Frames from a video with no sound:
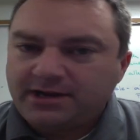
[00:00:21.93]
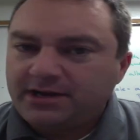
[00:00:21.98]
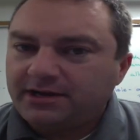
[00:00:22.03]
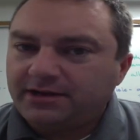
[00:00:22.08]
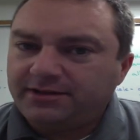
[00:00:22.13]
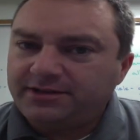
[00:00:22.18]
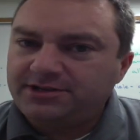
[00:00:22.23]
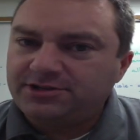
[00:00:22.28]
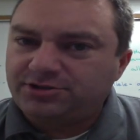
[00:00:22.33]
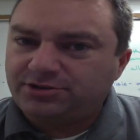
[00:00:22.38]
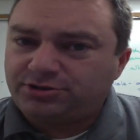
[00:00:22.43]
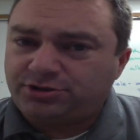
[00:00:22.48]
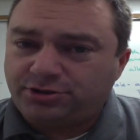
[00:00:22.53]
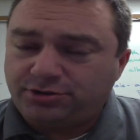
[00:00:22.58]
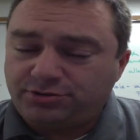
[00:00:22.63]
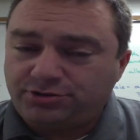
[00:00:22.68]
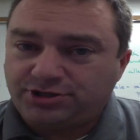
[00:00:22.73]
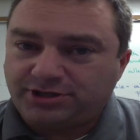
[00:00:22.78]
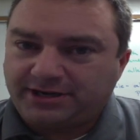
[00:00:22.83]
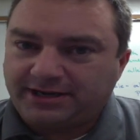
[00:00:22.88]
And these are
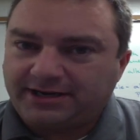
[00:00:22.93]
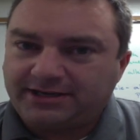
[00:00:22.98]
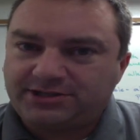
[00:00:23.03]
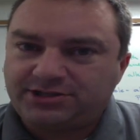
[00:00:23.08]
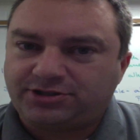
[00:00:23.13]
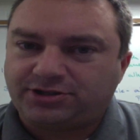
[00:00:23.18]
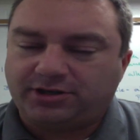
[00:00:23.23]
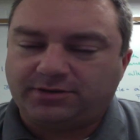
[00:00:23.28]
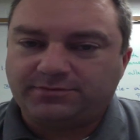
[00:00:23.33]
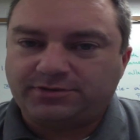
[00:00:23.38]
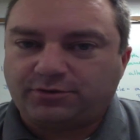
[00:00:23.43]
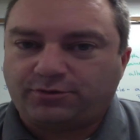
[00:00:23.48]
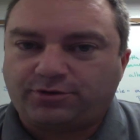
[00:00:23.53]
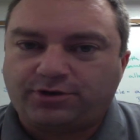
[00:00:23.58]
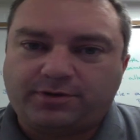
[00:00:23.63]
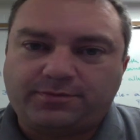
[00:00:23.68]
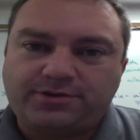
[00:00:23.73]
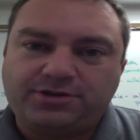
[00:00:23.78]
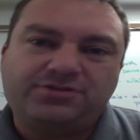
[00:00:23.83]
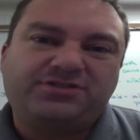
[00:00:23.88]
two genetics terms that we're
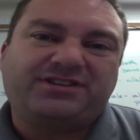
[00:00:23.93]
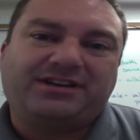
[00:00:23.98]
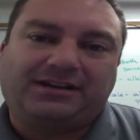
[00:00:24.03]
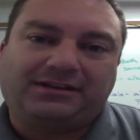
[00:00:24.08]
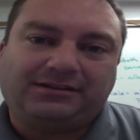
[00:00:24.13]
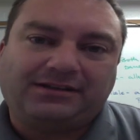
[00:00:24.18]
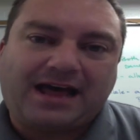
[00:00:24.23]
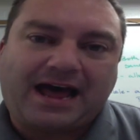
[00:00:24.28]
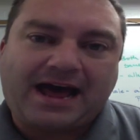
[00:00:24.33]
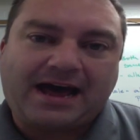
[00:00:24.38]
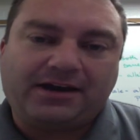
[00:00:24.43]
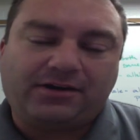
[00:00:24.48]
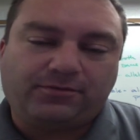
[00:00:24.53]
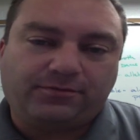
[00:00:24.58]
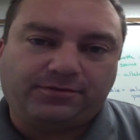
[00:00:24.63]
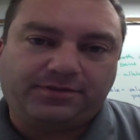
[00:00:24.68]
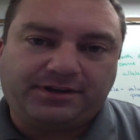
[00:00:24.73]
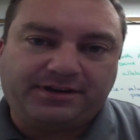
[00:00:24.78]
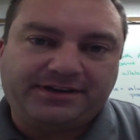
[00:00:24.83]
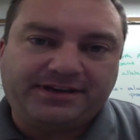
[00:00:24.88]
going to be using a lot
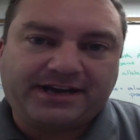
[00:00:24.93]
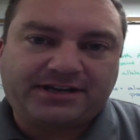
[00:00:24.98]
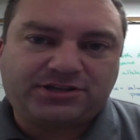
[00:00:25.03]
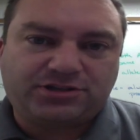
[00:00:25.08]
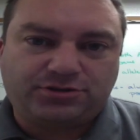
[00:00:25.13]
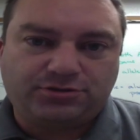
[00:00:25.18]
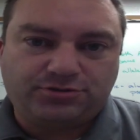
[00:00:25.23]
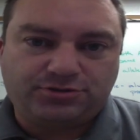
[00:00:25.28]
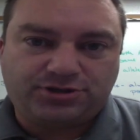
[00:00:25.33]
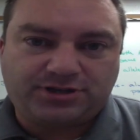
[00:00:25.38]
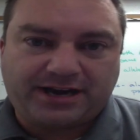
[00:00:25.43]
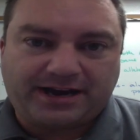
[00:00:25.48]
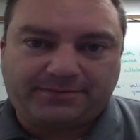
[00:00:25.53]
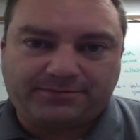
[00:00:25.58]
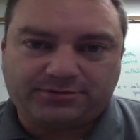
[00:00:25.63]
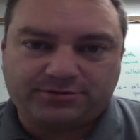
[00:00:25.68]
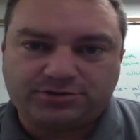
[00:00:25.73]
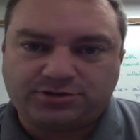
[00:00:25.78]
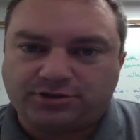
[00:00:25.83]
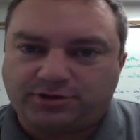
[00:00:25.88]
over the next two
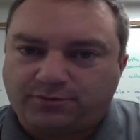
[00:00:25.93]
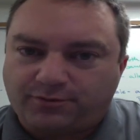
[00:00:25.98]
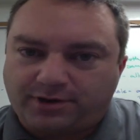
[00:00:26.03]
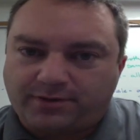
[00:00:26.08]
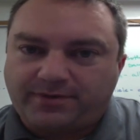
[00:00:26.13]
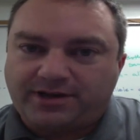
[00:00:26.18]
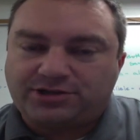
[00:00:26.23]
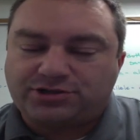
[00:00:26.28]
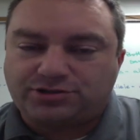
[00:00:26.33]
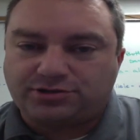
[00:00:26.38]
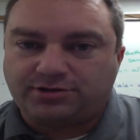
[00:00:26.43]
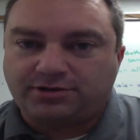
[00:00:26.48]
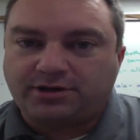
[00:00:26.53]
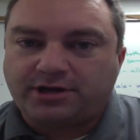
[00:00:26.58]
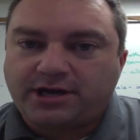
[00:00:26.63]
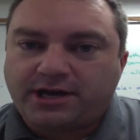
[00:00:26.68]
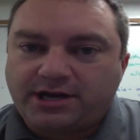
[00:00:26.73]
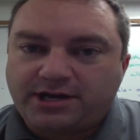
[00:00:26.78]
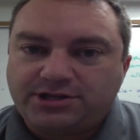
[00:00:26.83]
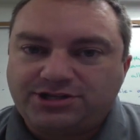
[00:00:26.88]
chapters. So you want to make sure
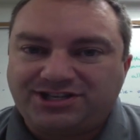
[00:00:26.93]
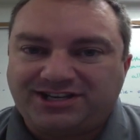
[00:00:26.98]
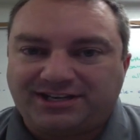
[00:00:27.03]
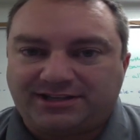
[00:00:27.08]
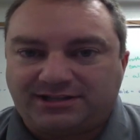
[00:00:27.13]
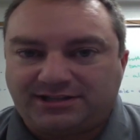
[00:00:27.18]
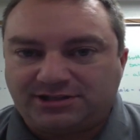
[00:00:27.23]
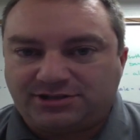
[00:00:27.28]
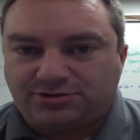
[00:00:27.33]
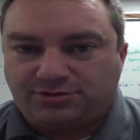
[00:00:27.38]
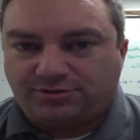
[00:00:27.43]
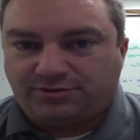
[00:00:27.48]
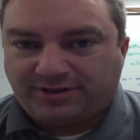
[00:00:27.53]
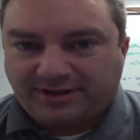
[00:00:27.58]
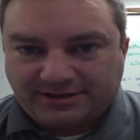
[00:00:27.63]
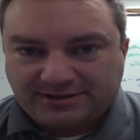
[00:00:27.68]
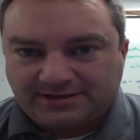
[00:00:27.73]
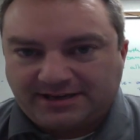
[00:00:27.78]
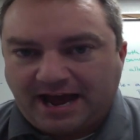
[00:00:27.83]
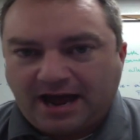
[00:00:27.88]
that you get these two
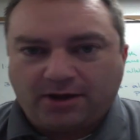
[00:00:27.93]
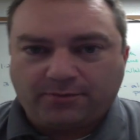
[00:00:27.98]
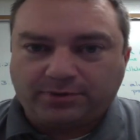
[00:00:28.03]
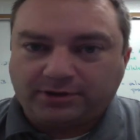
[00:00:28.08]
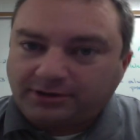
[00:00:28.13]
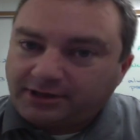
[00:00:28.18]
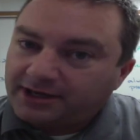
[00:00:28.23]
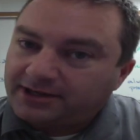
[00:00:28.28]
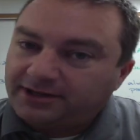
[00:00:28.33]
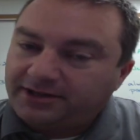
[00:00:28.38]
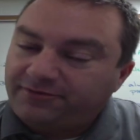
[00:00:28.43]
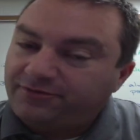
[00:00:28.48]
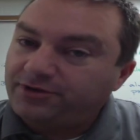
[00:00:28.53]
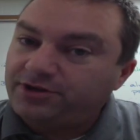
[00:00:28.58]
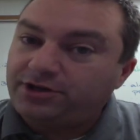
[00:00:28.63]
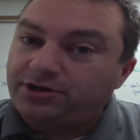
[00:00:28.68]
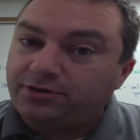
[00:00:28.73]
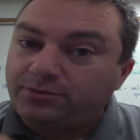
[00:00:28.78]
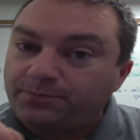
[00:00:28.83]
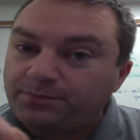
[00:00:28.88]
things down. But luckily for
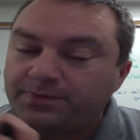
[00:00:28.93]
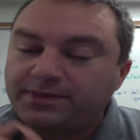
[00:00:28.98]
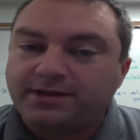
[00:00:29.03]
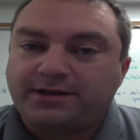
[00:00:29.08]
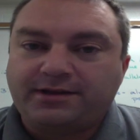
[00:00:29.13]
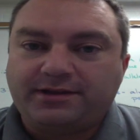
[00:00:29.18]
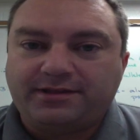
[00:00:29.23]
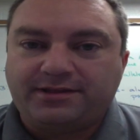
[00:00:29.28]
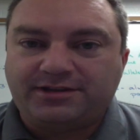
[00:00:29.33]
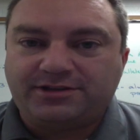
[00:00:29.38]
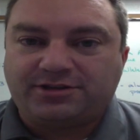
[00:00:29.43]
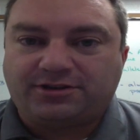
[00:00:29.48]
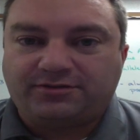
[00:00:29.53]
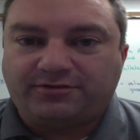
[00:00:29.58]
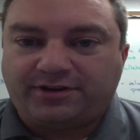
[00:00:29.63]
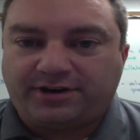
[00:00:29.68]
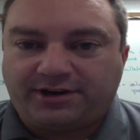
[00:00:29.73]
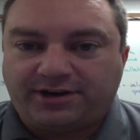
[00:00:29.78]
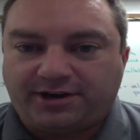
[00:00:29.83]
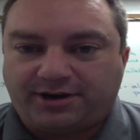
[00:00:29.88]
you, these
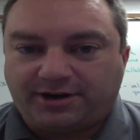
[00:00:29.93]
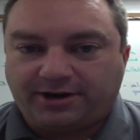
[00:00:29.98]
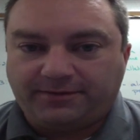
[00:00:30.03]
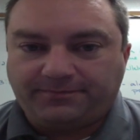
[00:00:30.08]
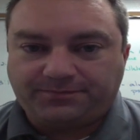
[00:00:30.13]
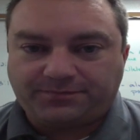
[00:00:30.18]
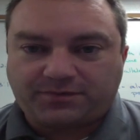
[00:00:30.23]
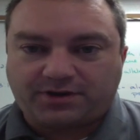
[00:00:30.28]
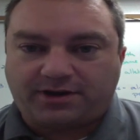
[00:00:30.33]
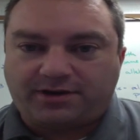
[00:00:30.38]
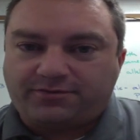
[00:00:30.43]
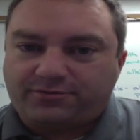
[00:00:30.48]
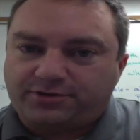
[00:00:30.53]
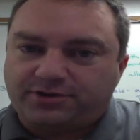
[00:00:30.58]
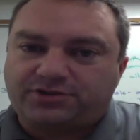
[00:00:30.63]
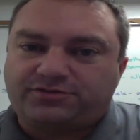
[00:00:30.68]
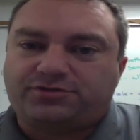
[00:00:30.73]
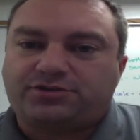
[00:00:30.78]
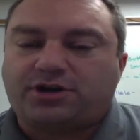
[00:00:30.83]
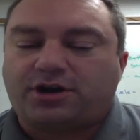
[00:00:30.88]
aren't very hard. All right,
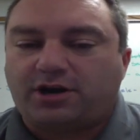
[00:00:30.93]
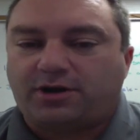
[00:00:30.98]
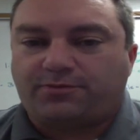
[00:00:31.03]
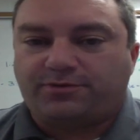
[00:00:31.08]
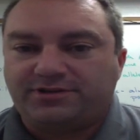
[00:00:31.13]
let's start off